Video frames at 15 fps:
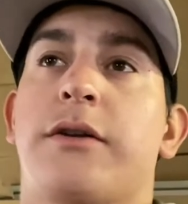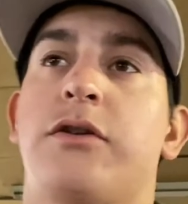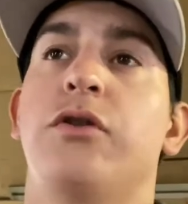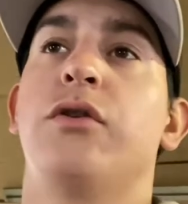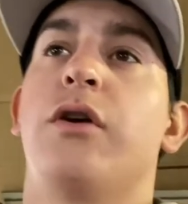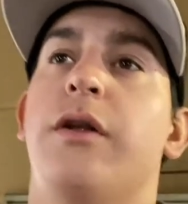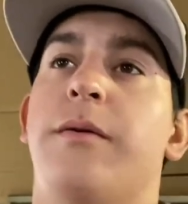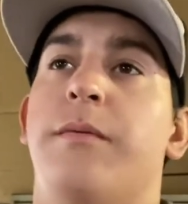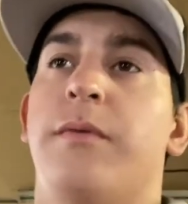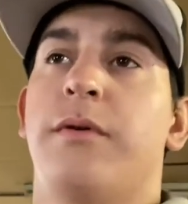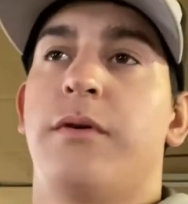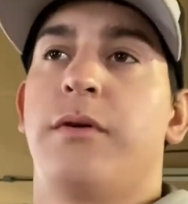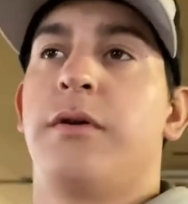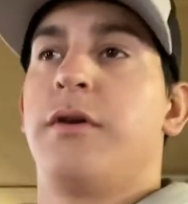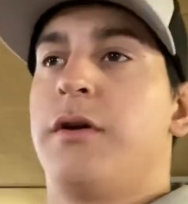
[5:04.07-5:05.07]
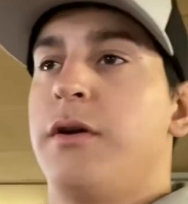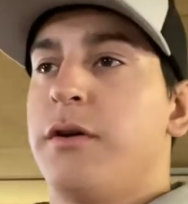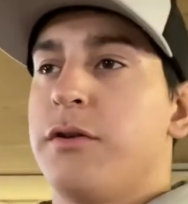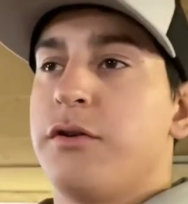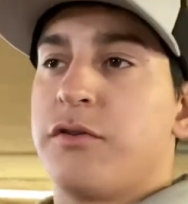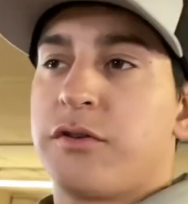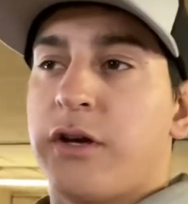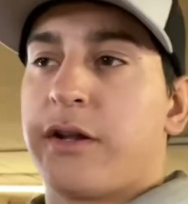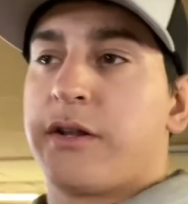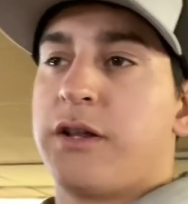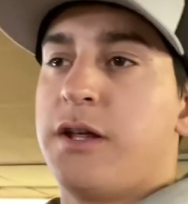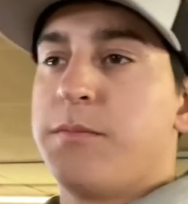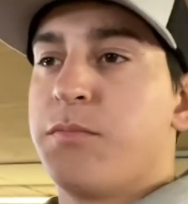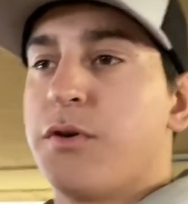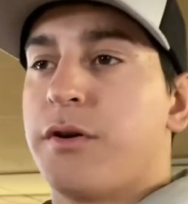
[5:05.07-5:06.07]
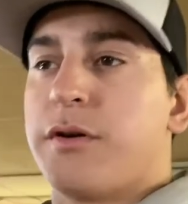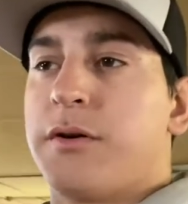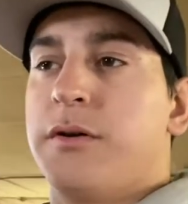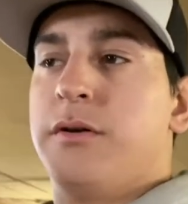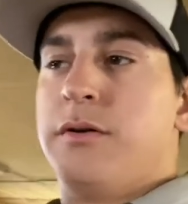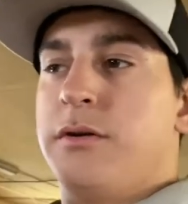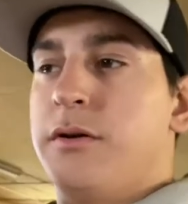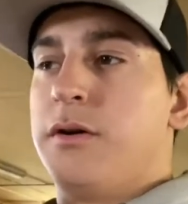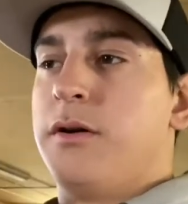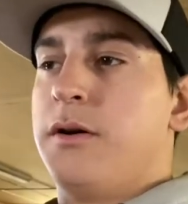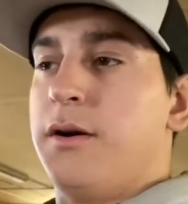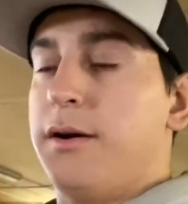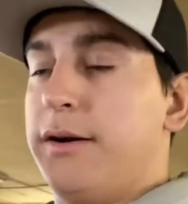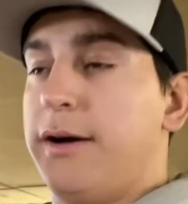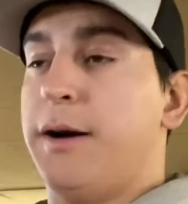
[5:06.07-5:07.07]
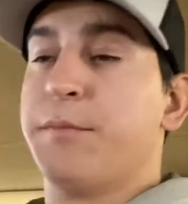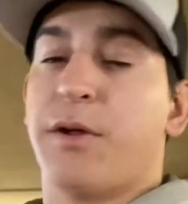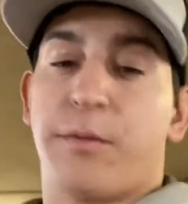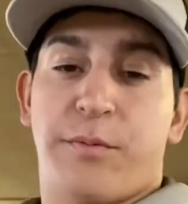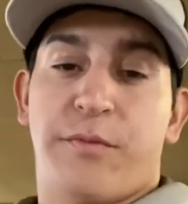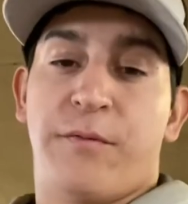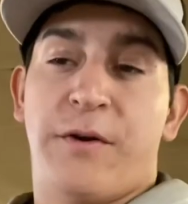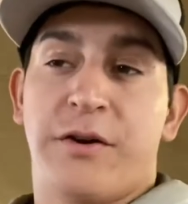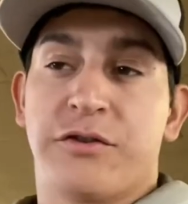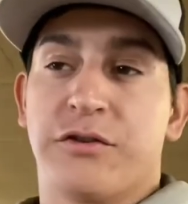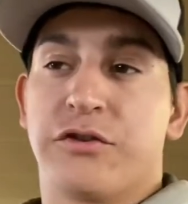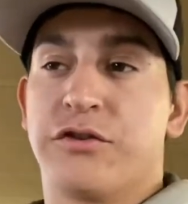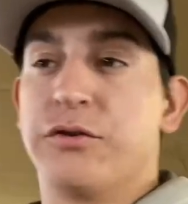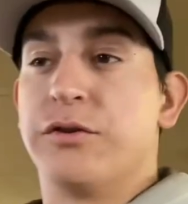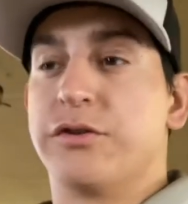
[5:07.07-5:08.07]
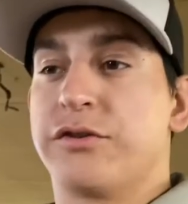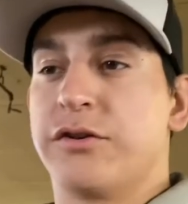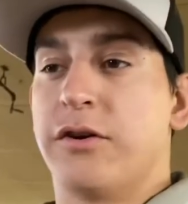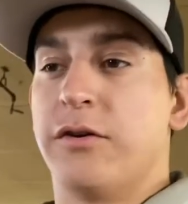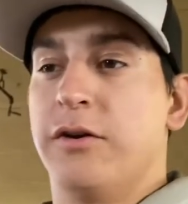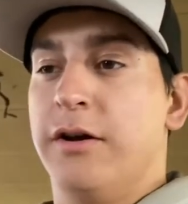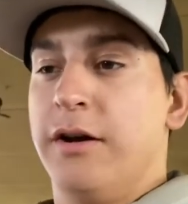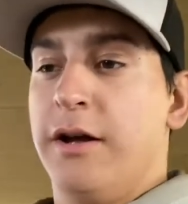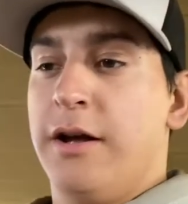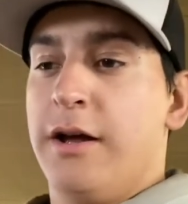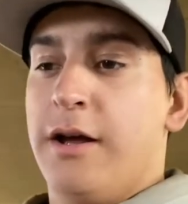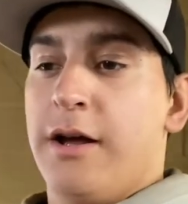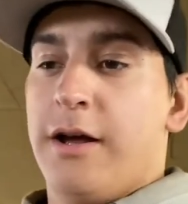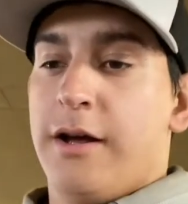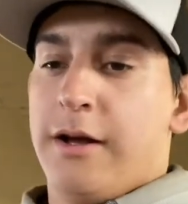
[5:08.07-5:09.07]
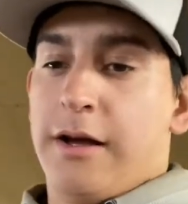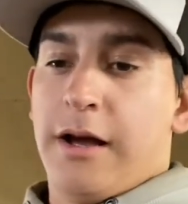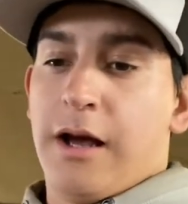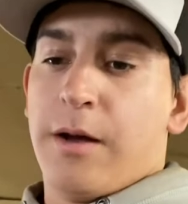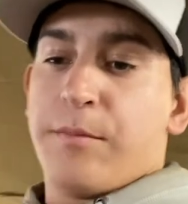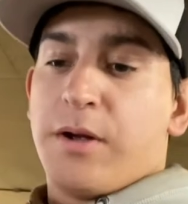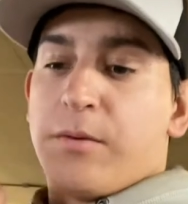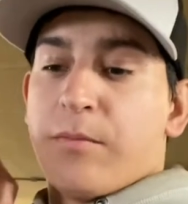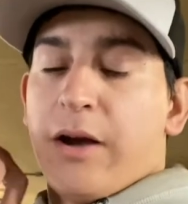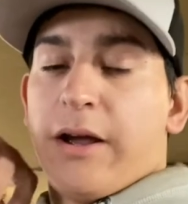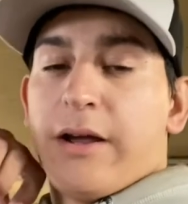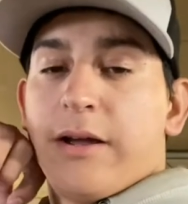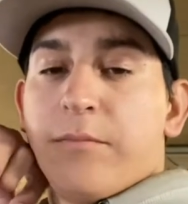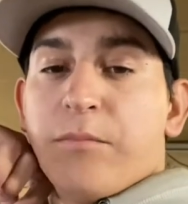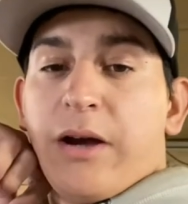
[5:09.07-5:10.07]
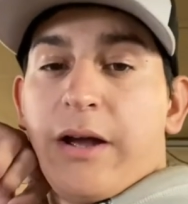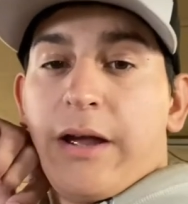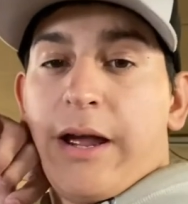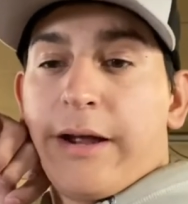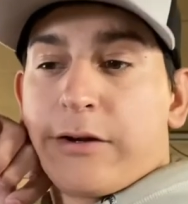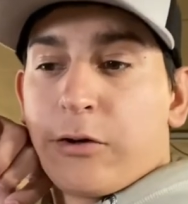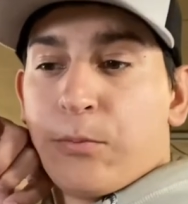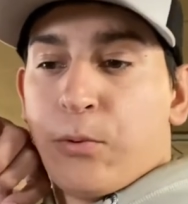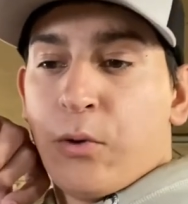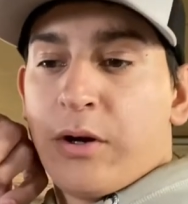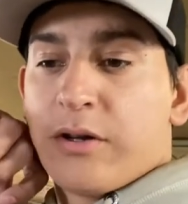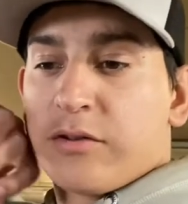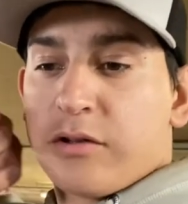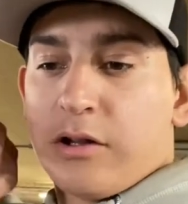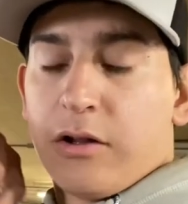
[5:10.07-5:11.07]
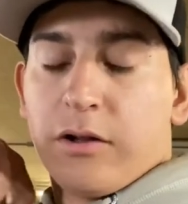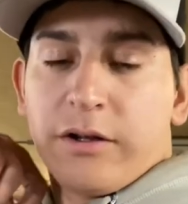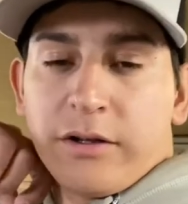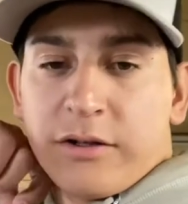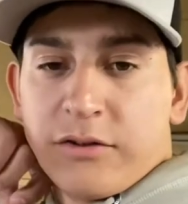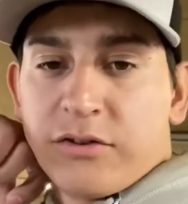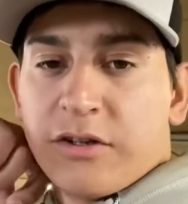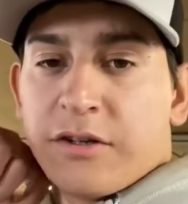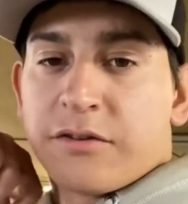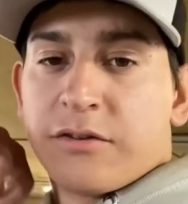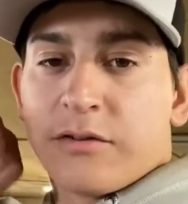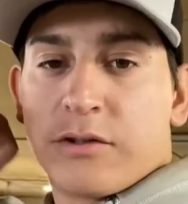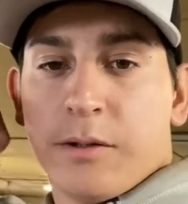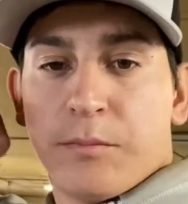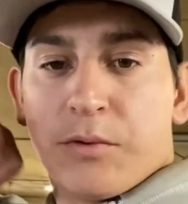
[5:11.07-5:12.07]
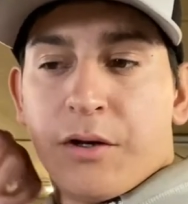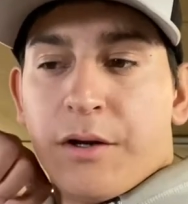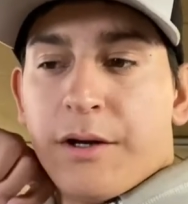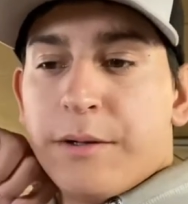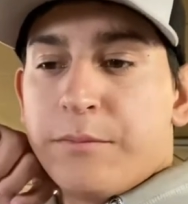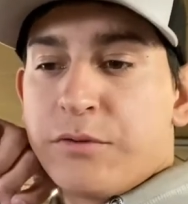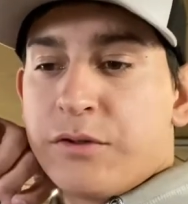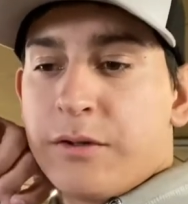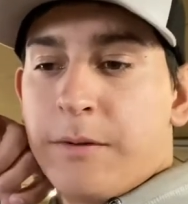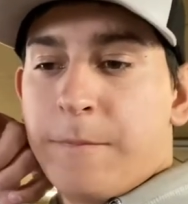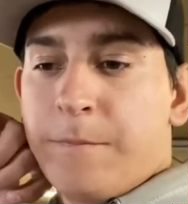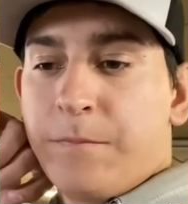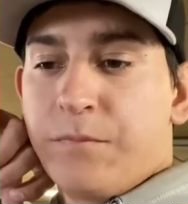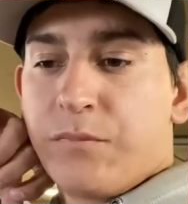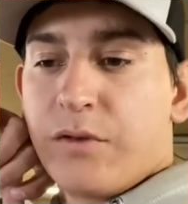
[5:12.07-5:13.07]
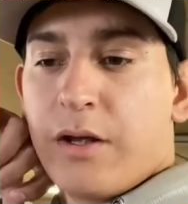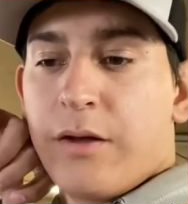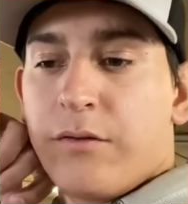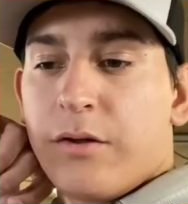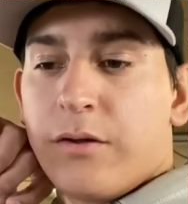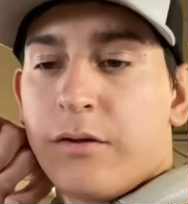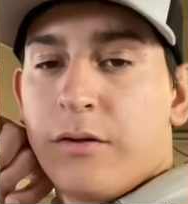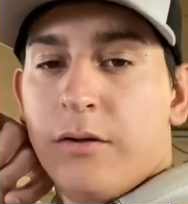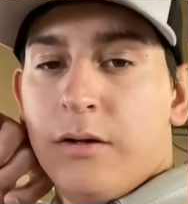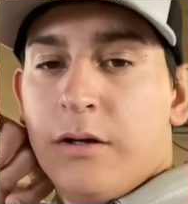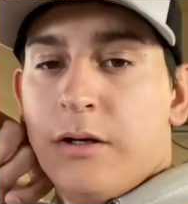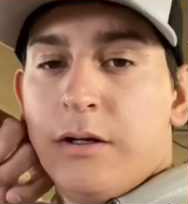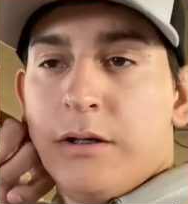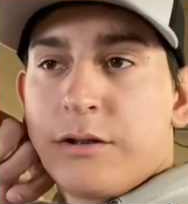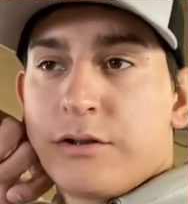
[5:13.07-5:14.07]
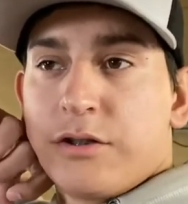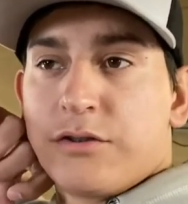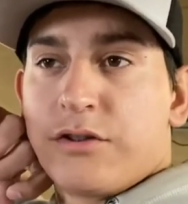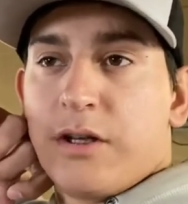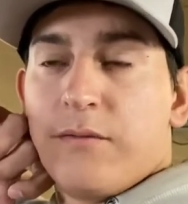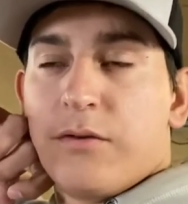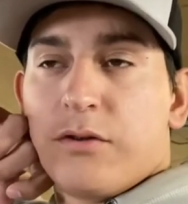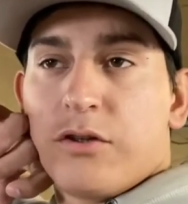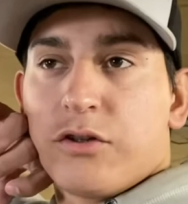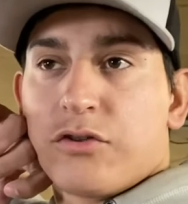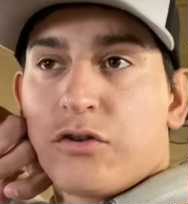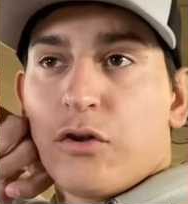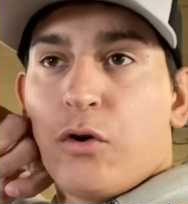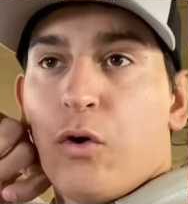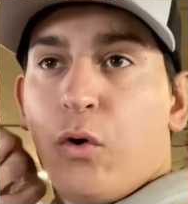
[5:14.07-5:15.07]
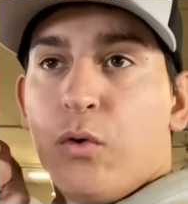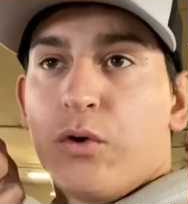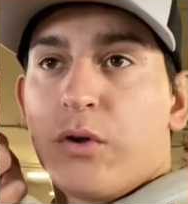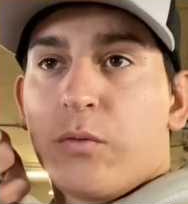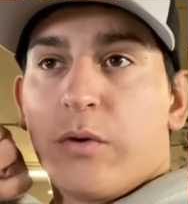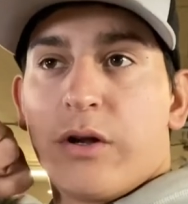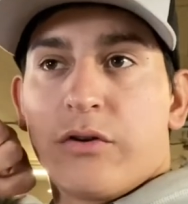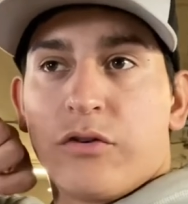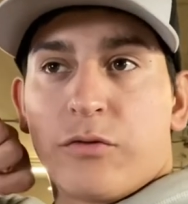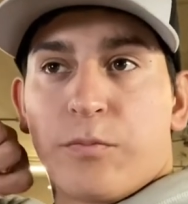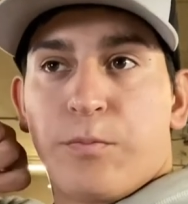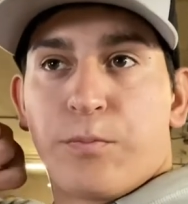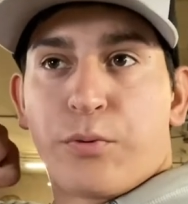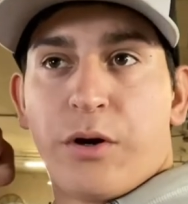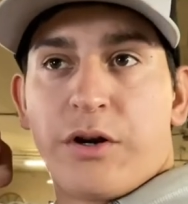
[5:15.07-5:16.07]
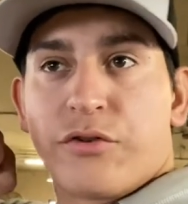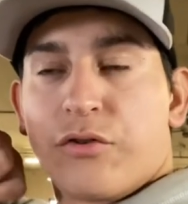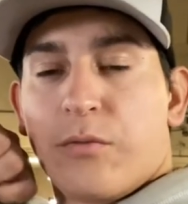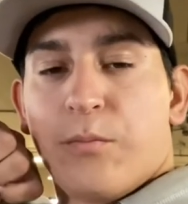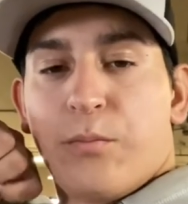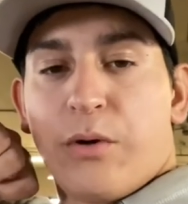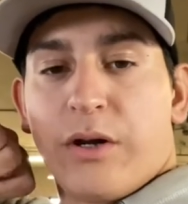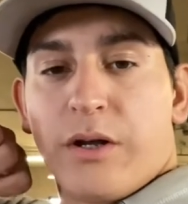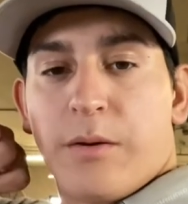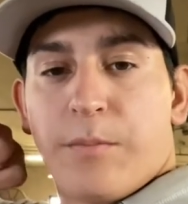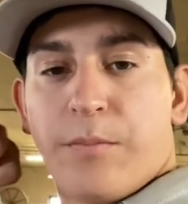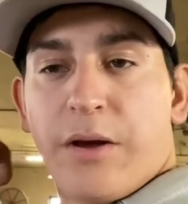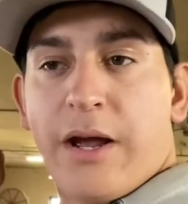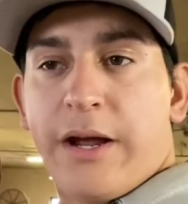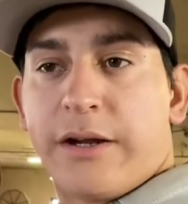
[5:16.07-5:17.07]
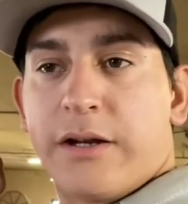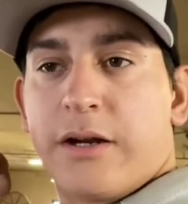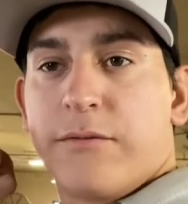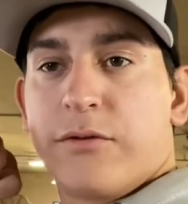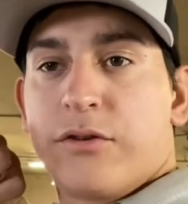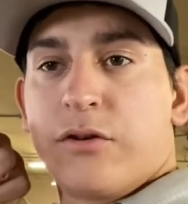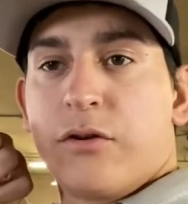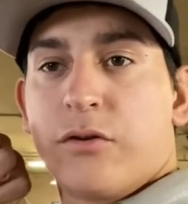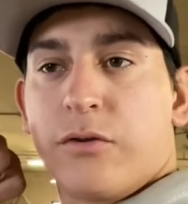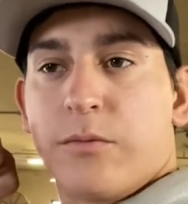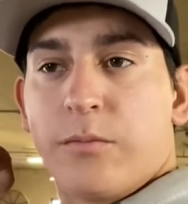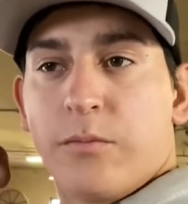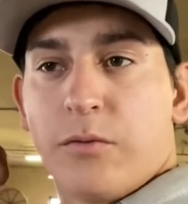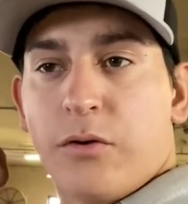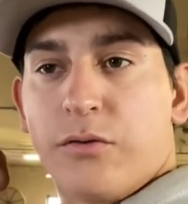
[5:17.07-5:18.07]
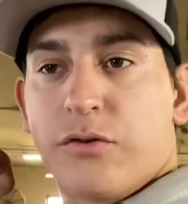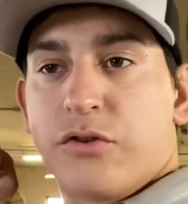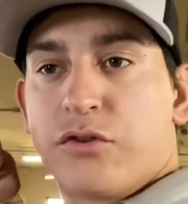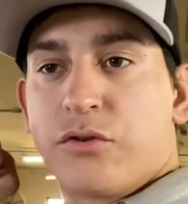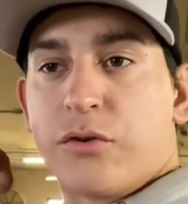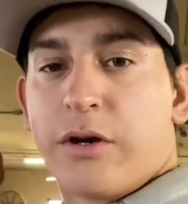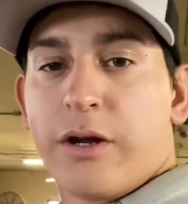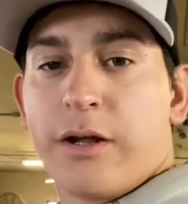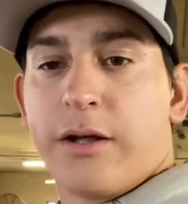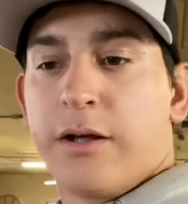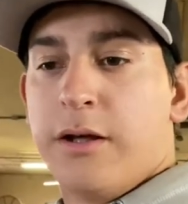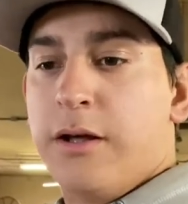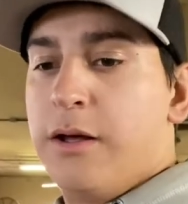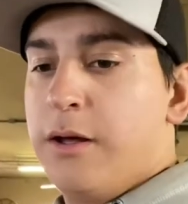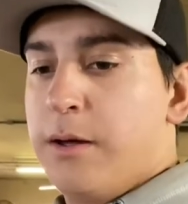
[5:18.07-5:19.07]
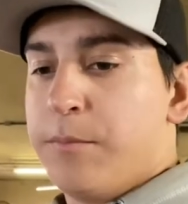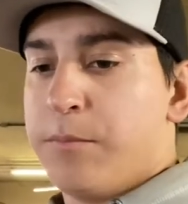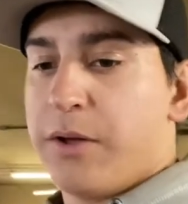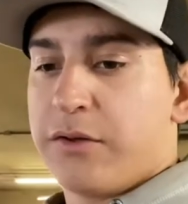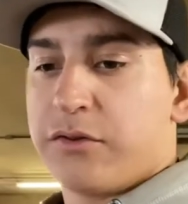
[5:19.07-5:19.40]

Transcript: to it. Just kind of keep your, I'm not a professional shooter, so I mean, my, my anchor point is a little inconsistent sometimes. And then just even just the holding weight, just pressure, bring it back and everything on the, on the string makes a